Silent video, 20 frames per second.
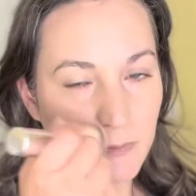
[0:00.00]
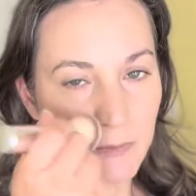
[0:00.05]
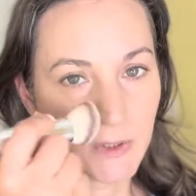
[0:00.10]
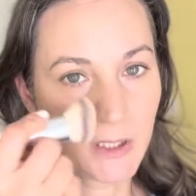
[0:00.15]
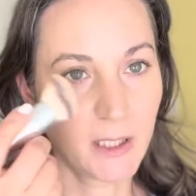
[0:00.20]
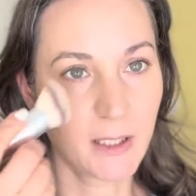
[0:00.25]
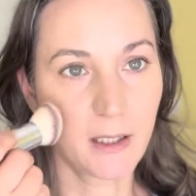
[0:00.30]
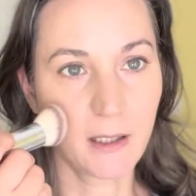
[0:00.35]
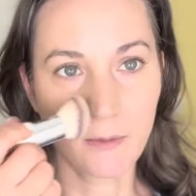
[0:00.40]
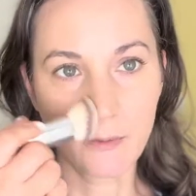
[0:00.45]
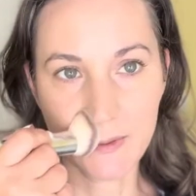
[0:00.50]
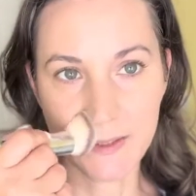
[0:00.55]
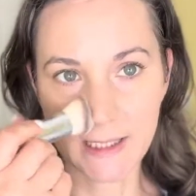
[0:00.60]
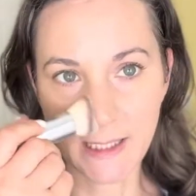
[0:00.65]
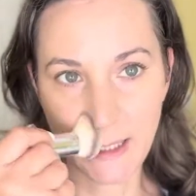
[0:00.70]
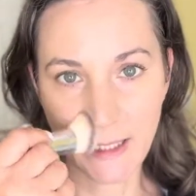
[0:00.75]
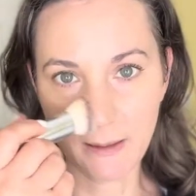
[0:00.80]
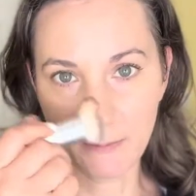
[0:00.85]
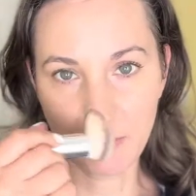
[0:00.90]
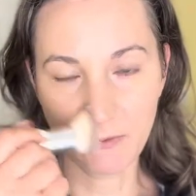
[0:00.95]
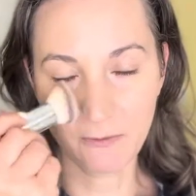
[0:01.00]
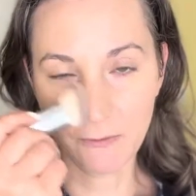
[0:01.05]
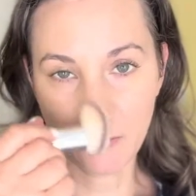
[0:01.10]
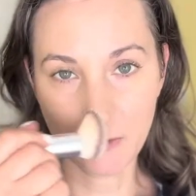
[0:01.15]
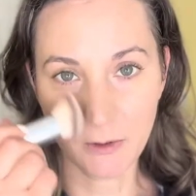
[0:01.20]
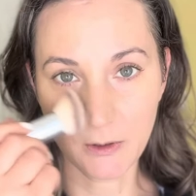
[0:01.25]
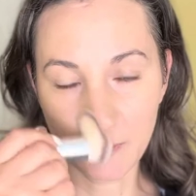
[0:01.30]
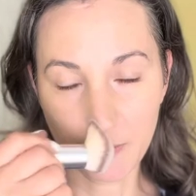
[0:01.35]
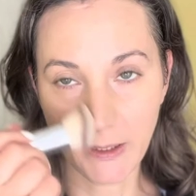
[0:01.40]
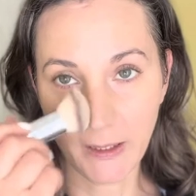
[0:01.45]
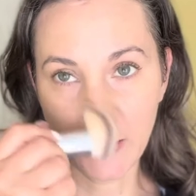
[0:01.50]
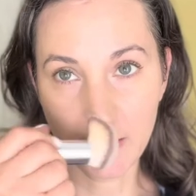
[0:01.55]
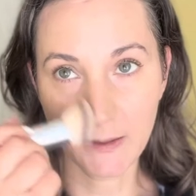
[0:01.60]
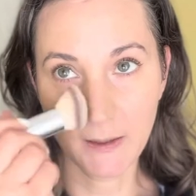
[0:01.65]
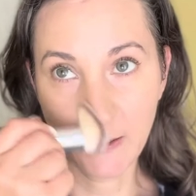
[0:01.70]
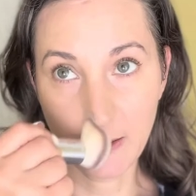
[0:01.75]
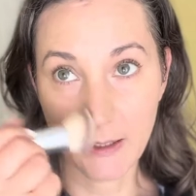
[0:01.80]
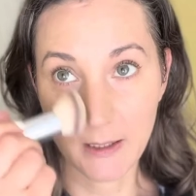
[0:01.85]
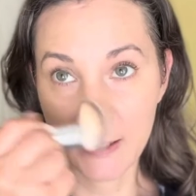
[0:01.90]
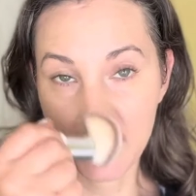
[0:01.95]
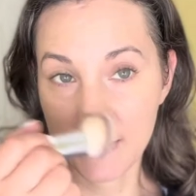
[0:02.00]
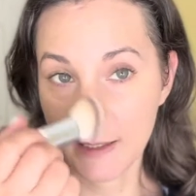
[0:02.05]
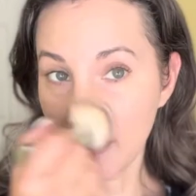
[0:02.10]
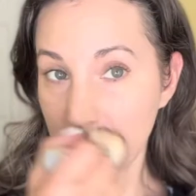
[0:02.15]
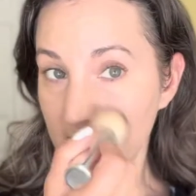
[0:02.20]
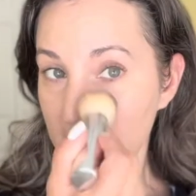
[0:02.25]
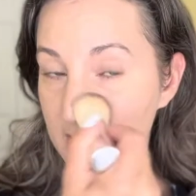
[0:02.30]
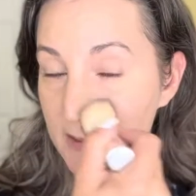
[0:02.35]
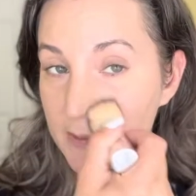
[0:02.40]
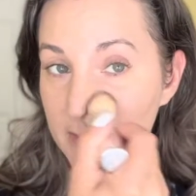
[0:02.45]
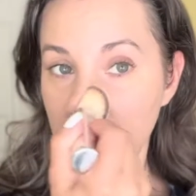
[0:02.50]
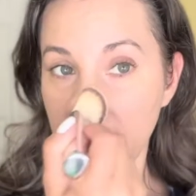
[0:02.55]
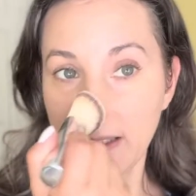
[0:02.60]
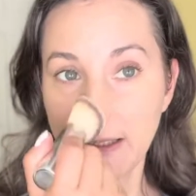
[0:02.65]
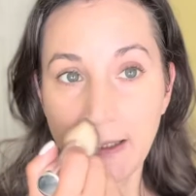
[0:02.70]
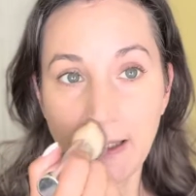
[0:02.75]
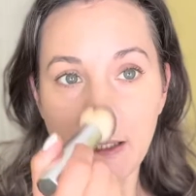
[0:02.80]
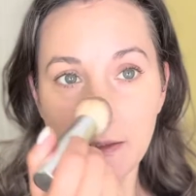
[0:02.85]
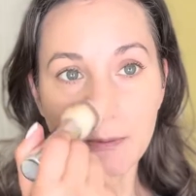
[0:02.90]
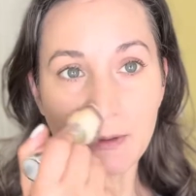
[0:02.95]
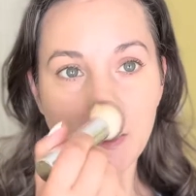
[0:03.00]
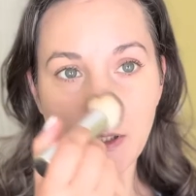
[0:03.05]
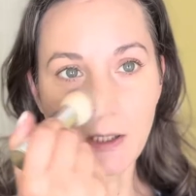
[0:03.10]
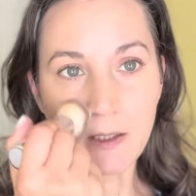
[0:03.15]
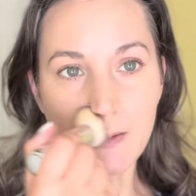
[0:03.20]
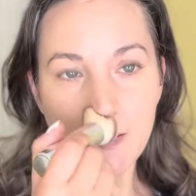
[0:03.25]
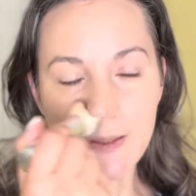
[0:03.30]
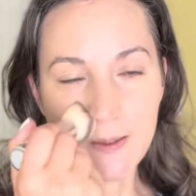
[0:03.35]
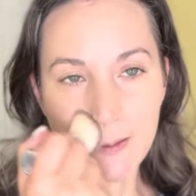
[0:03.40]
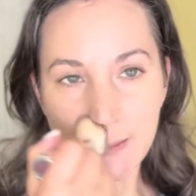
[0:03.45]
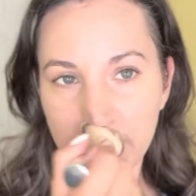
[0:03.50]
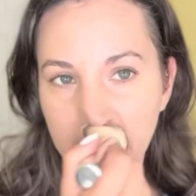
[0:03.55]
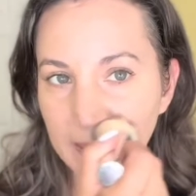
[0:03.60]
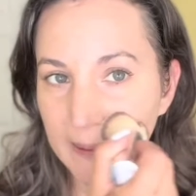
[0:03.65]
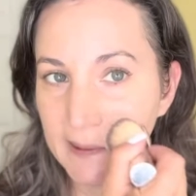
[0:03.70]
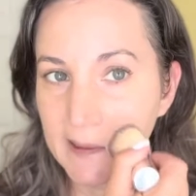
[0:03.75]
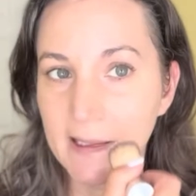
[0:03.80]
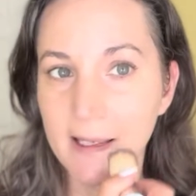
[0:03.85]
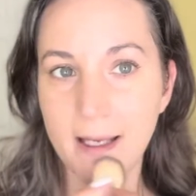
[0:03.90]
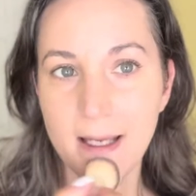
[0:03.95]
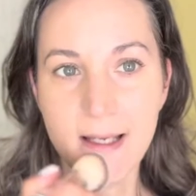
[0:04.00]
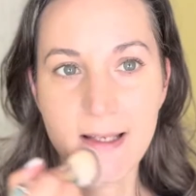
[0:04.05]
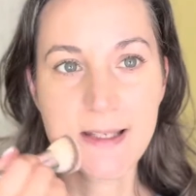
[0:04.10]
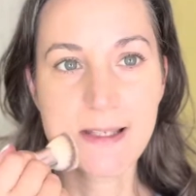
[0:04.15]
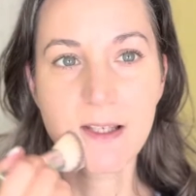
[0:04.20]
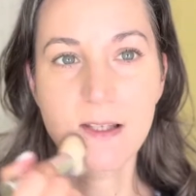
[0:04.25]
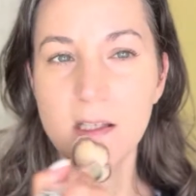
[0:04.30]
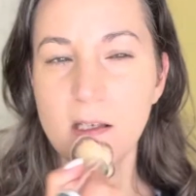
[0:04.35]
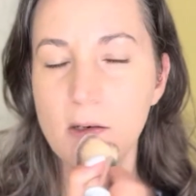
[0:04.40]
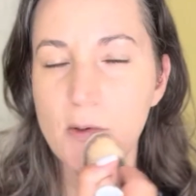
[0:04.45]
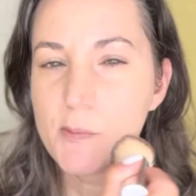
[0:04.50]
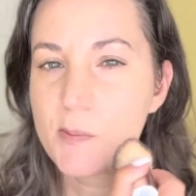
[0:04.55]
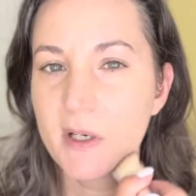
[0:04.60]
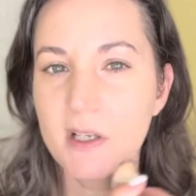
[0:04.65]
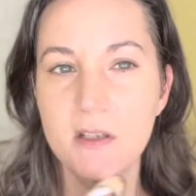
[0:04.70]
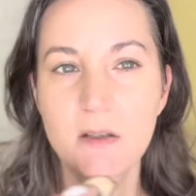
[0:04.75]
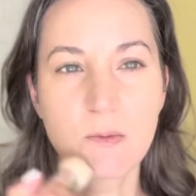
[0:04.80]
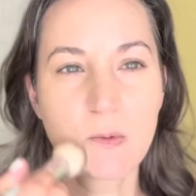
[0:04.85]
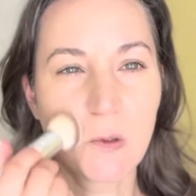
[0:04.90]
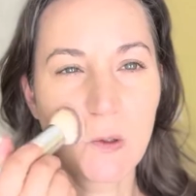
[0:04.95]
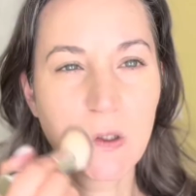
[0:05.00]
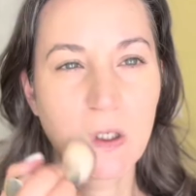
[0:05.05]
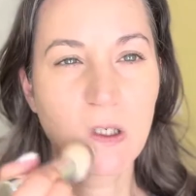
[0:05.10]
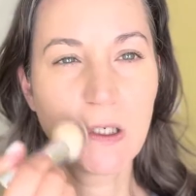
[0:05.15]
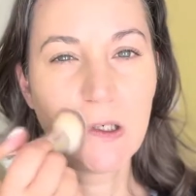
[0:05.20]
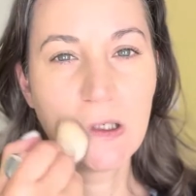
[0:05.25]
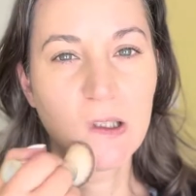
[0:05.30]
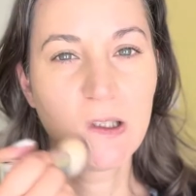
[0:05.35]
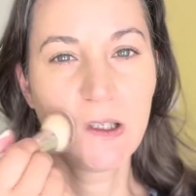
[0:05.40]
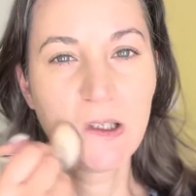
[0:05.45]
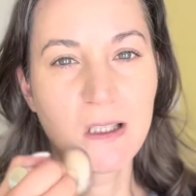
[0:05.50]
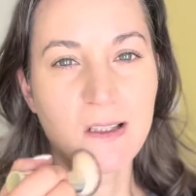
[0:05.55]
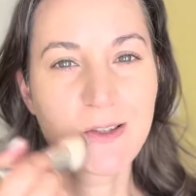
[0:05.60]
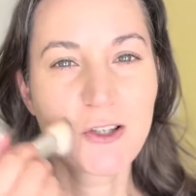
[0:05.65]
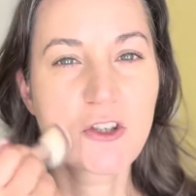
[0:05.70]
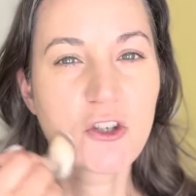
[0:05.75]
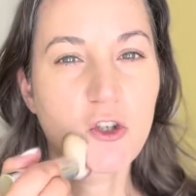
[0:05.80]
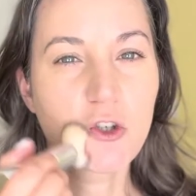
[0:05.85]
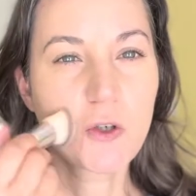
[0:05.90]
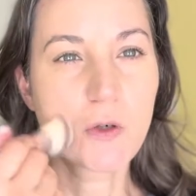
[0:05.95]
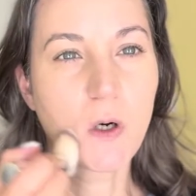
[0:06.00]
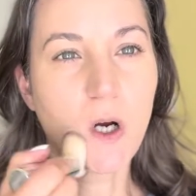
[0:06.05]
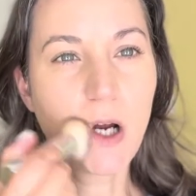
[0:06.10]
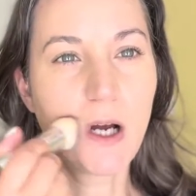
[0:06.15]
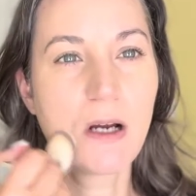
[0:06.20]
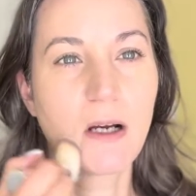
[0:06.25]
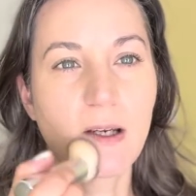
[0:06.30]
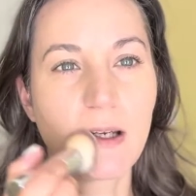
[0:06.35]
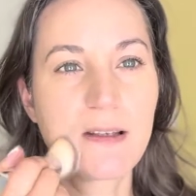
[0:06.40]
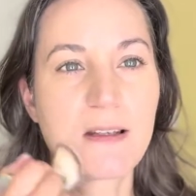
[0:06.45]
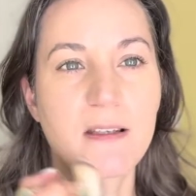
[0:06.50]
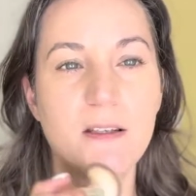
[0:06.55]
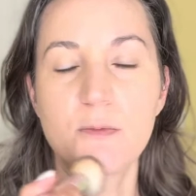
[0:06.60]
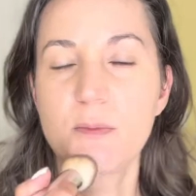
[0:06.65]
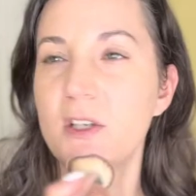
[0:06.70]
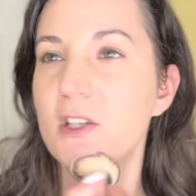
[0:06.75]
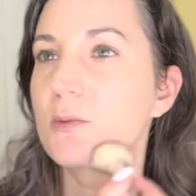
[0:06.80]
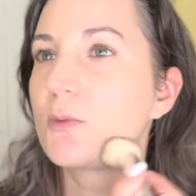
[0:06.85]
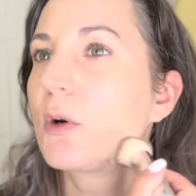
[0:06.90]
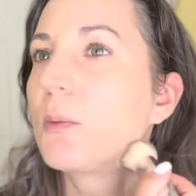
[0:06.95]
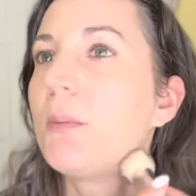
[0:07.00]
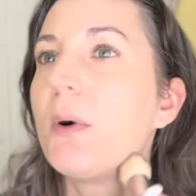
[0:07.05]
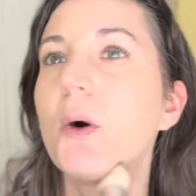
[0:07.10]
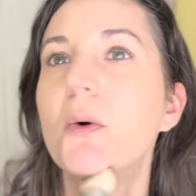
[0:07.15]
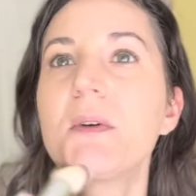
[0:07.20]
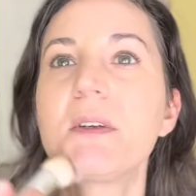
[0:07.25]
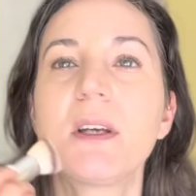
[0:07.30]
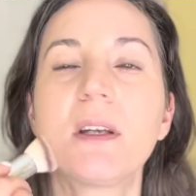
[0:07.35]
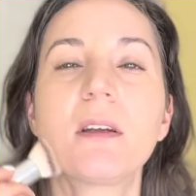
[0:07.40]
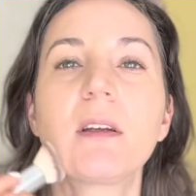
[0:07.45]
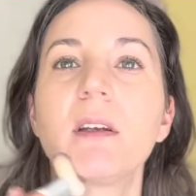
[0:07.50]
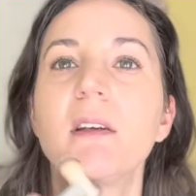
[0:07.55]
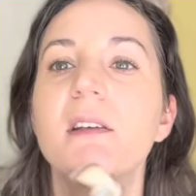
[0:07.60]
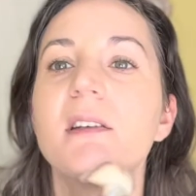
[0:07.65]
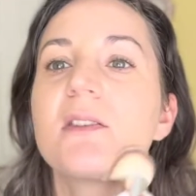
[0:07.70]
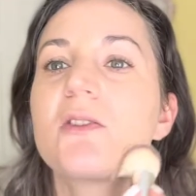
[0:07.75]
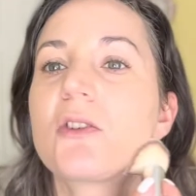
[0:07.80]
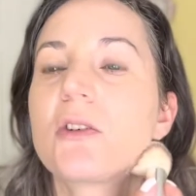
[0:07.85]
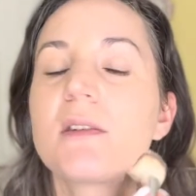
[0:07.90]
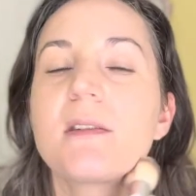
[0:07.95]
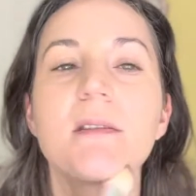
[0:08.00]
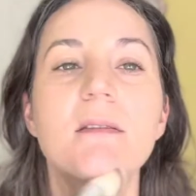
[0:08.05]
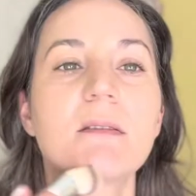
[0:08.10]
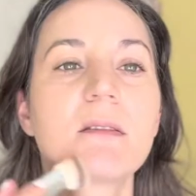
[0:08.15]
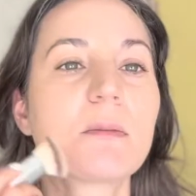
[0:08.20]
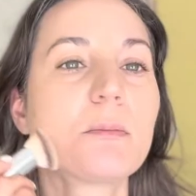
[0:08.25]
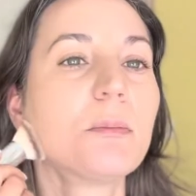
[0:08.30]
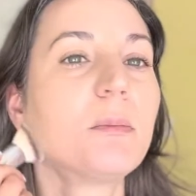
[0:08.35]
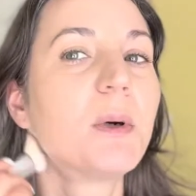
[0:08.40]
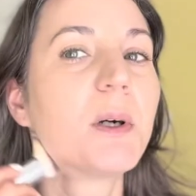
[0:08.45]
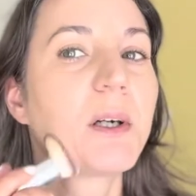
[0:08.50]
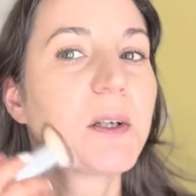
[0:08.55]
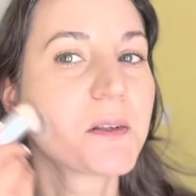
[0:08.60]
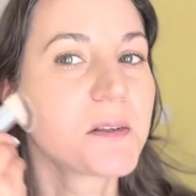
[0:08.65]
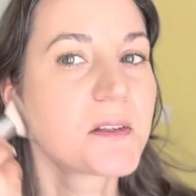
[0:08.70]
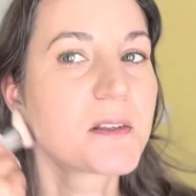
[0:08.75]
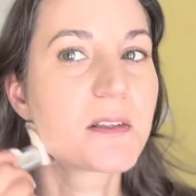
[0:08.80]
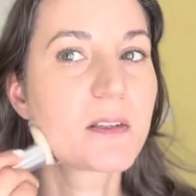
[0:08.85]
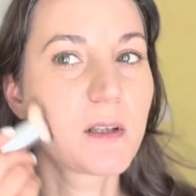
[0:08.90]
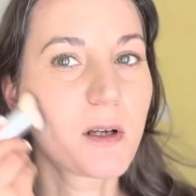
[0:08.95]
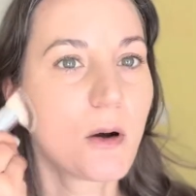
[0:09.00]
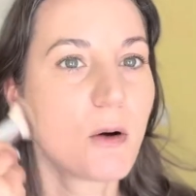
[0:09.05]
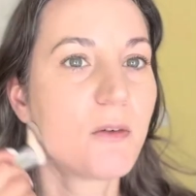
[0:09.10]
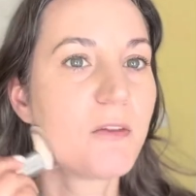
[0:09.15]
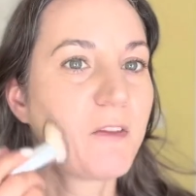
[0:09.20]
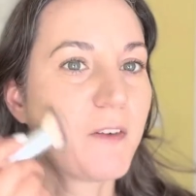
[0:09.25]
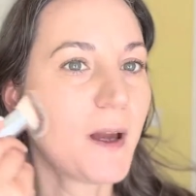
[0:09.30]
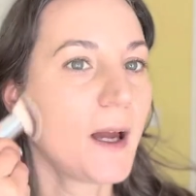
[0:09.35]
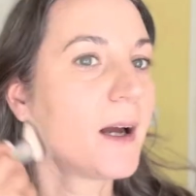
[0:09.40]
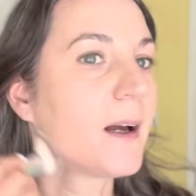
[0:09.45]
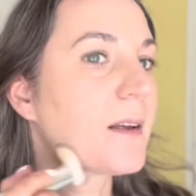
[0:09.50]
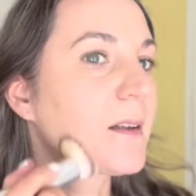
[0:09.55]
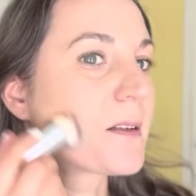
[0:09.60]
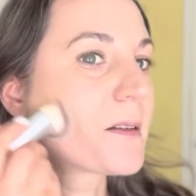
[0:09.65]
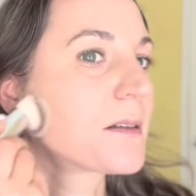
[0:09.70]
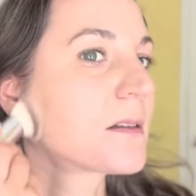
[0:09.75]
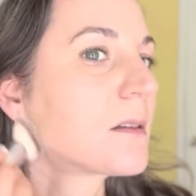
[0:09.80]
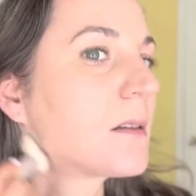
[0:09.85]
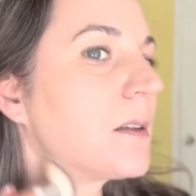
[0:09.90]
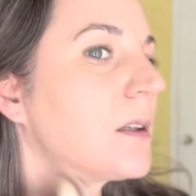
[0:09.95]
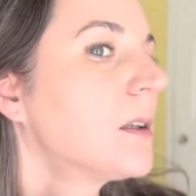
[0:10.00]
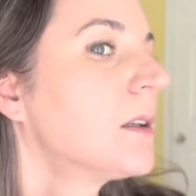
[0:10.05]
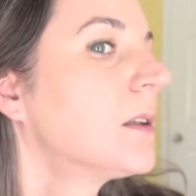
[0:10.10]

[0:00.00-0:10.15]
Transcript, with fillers: Like I was saying before, man, sun is really not what it used to be. It's so much more strong and so much more potent, and it's just burns so fast.